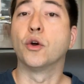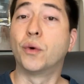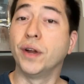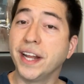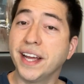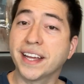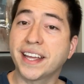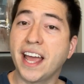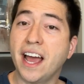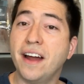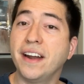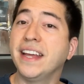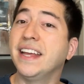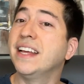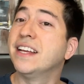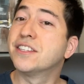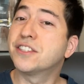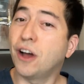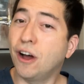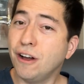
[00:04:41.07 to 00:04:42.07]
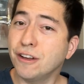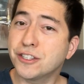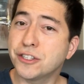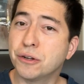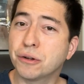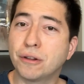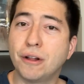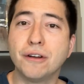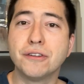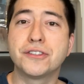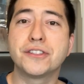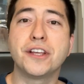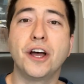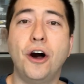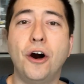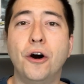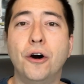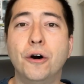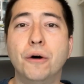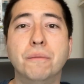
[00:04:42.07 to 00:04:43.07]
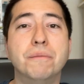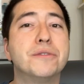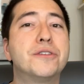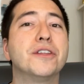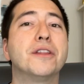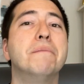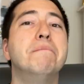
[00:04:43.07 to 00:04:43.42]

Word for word: Gwinnett County is also close to home to